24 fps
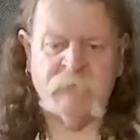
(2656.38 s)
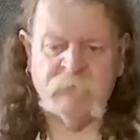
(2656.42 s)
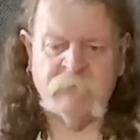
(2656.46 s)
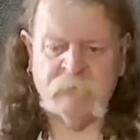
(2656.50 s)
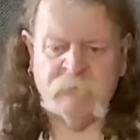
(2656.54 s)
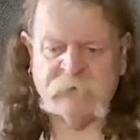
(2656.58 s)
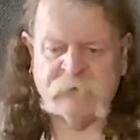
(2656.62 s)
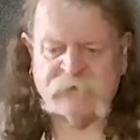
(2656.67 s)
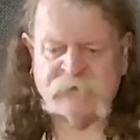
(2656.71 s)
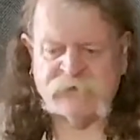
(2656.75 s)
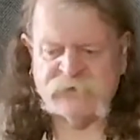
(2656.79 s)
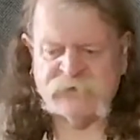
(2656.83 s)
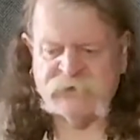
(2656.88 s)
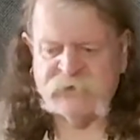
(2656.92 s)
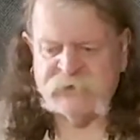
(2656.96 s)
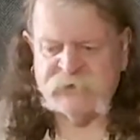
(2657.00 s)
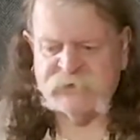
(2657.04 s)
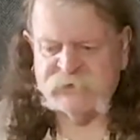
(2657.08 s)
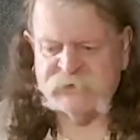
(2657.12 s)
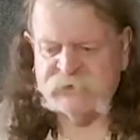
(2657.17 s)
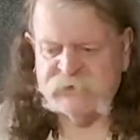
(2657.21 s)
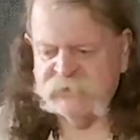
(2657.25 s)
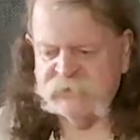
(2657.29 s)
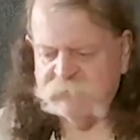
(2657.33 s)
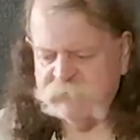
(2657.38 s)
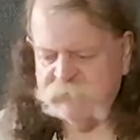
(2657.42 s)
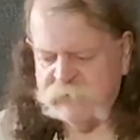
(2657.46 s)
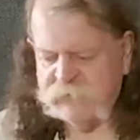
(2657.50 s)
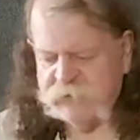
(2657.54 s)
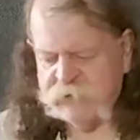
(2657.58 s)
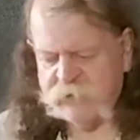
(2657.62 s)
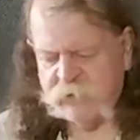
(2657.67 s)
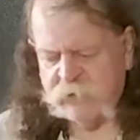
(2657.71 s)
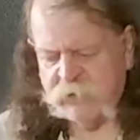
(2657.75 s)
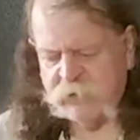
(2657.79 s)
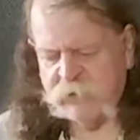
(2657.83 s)
best test is if you
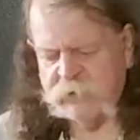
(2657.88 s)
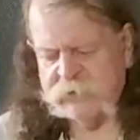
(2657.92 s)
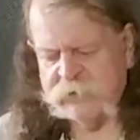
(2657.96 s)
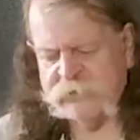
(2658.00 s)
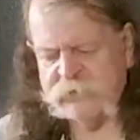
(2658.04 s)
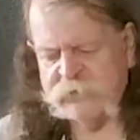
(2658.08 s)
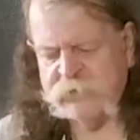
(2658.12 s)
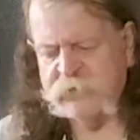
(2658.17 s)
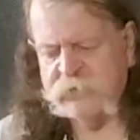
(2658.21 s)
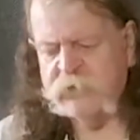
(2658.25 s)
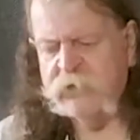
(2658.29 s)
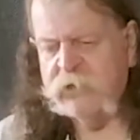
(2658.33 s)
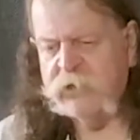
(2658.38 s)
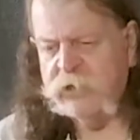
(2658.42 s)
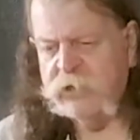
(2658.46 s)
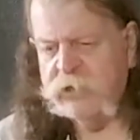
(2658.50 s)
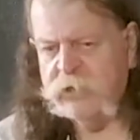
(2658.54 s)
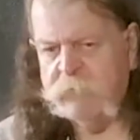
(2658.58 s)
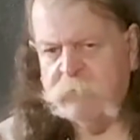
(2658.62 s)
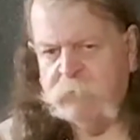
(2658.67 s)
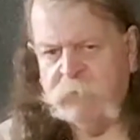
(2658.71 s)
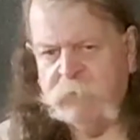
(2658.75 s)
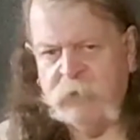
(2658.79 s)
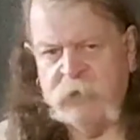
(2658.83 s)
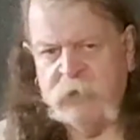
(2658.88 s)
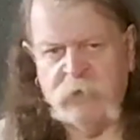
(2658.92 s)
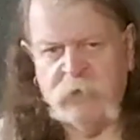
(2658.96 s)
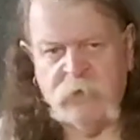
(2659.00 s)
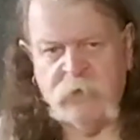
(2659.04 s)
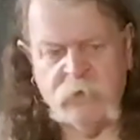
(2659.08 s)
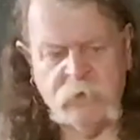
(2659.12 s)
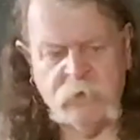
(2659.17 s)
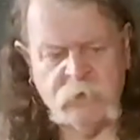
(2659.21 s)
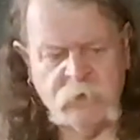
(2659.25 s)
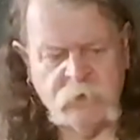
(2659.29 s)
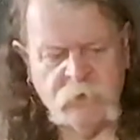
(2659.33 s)
get a lighter and a pin,
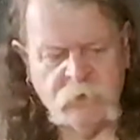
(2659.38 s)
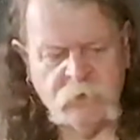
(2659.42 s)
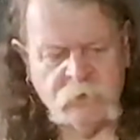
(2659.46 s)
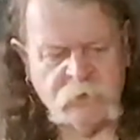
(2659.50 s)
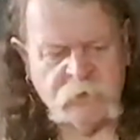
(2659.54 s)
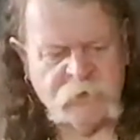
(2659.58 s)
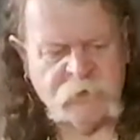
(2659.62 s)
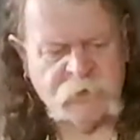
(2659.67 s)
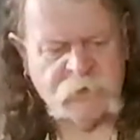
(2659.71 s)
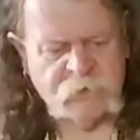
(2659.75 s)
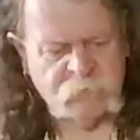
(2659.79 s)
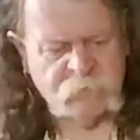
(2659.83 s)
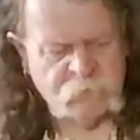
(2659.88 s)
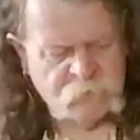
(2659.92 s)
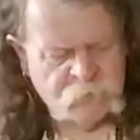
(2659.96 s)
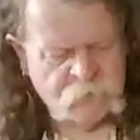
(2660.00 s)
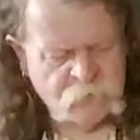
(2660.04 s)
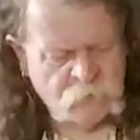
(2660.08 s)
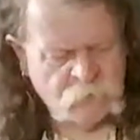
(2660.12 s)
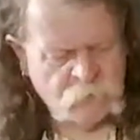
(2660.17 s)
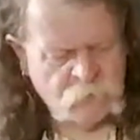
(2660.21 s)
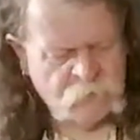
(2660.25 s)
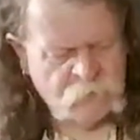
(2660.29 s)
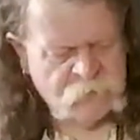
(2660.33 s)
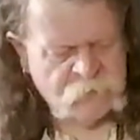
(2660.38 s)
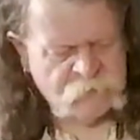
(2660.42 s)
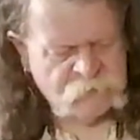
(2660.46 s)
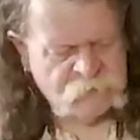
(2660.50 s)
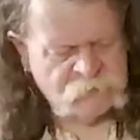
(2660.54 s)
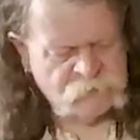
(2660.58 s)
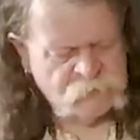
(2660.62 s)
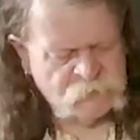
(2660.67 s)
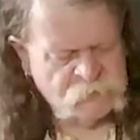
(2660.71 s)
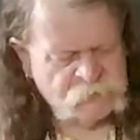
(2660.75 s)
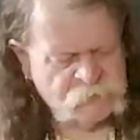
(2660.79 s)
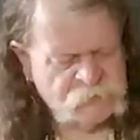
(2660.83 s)
get it red hot and then
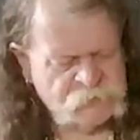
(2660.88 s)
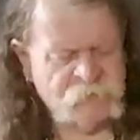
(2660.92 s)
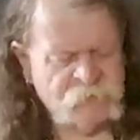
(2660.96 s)
touch it.